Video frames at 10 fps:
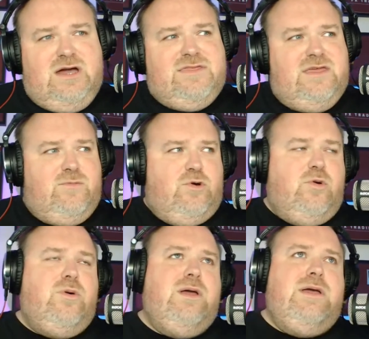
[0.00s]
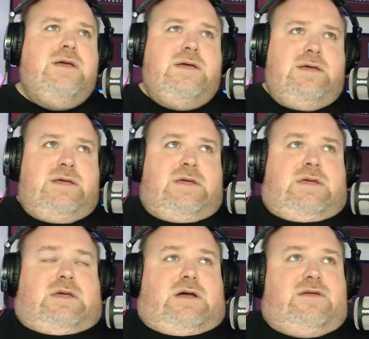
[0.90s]
We
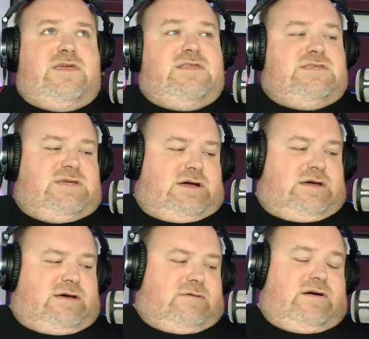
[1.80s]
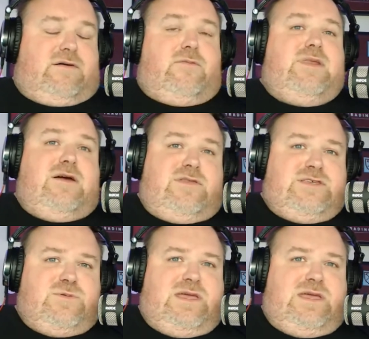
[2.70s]
know this